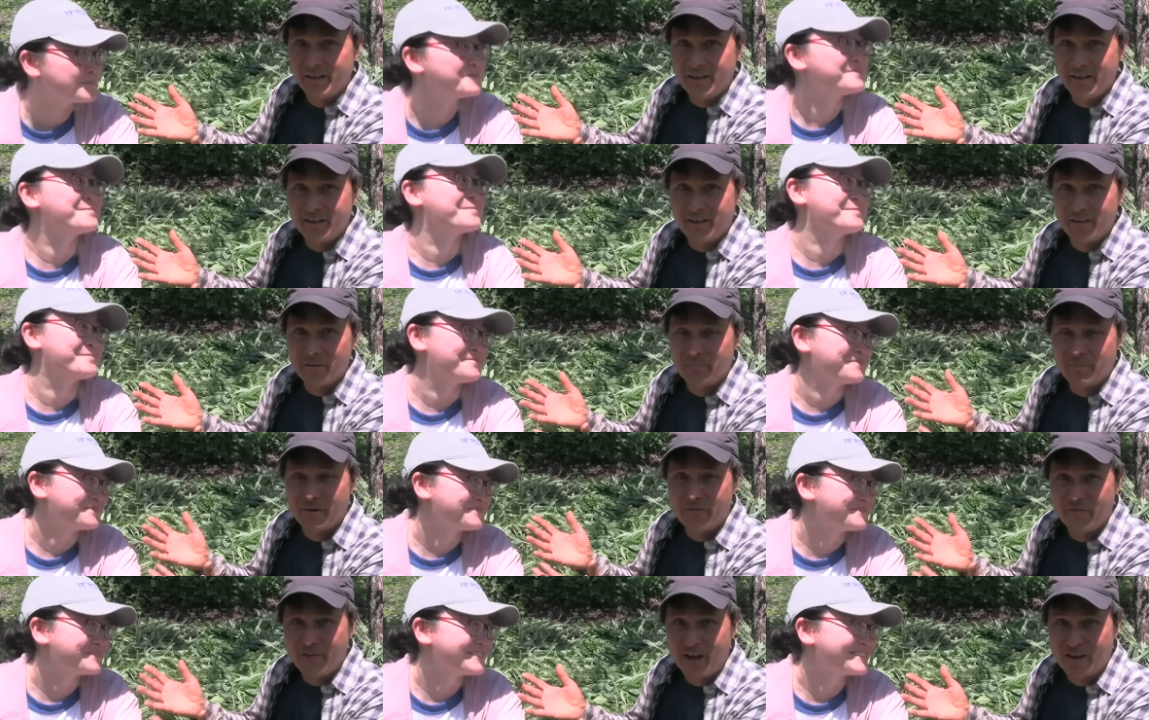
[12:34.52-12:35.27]
Speaker 1: Li, the
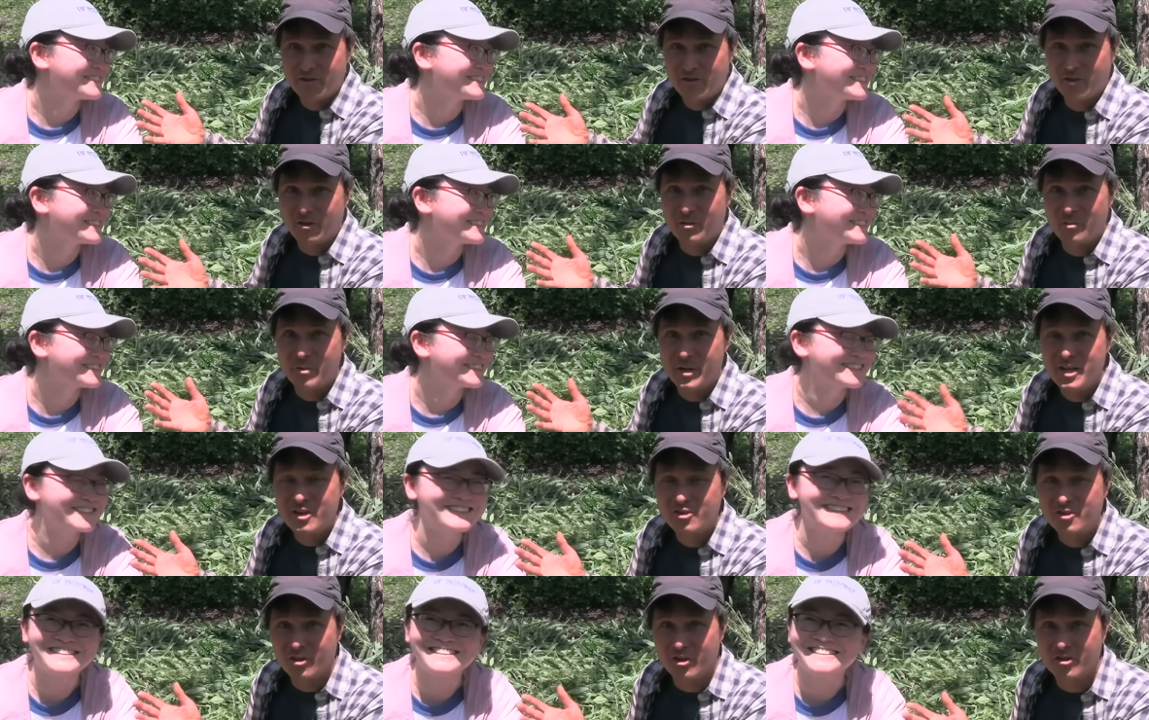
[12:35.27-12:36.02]
professor, the
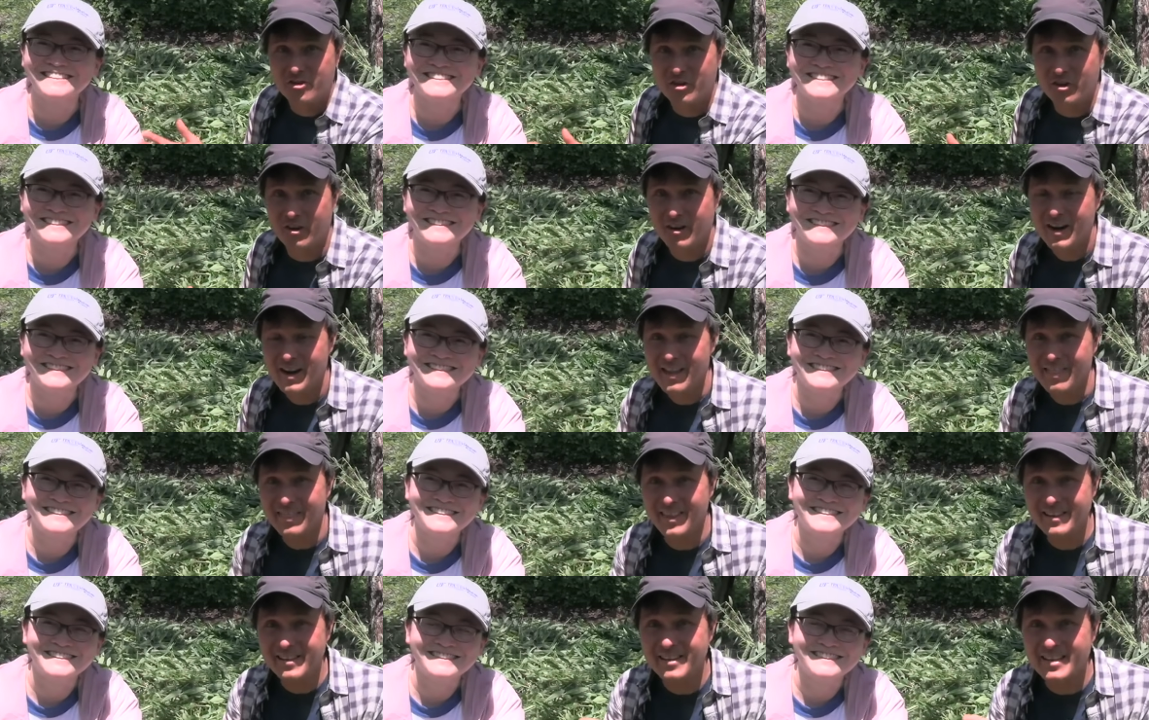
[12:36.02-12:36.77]
researcher.
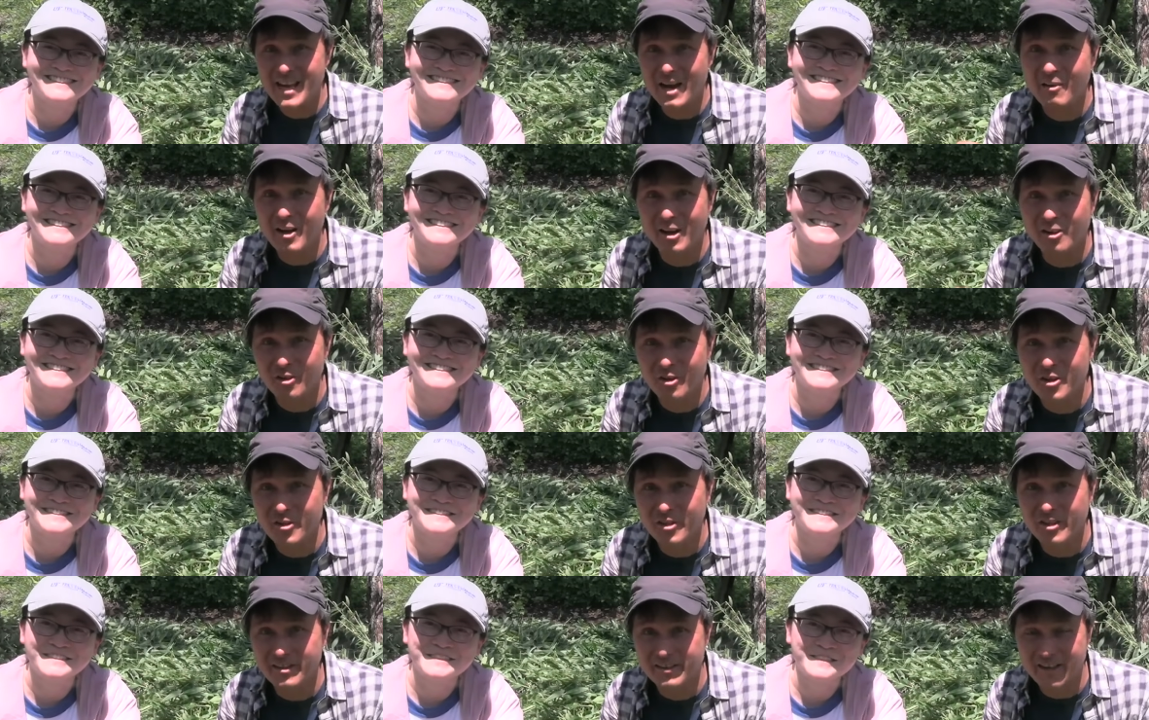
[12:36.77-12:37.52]
This is how I
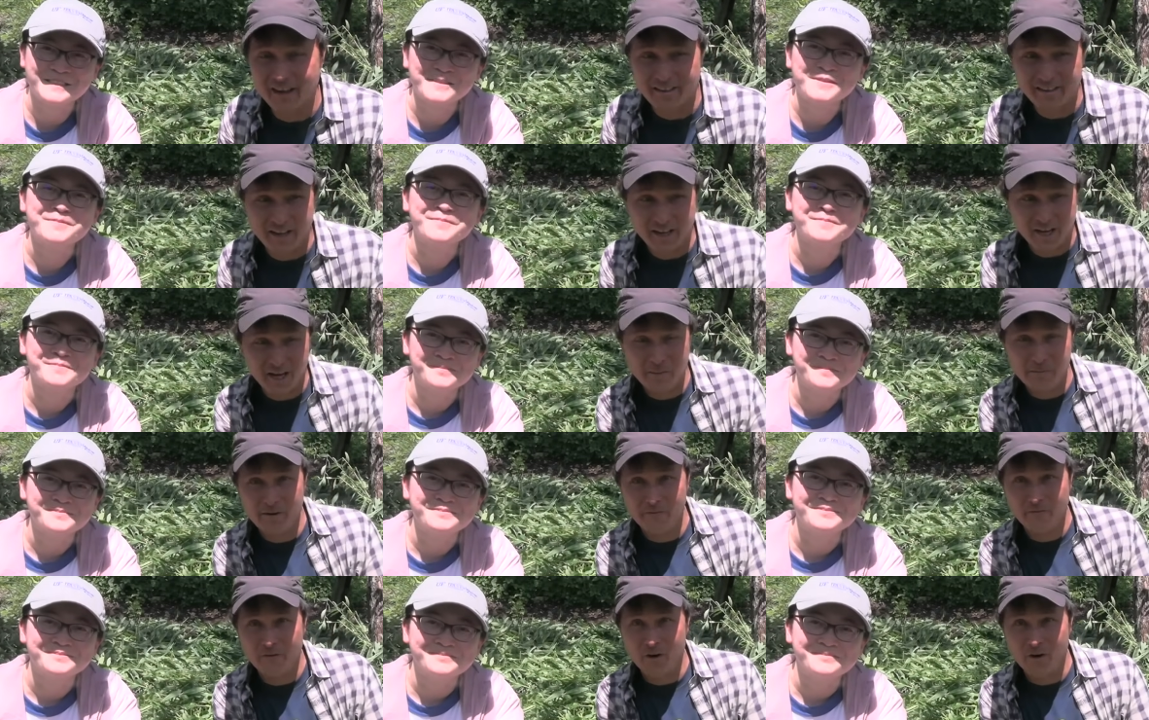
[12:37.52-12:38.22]
learn things, guys. I come to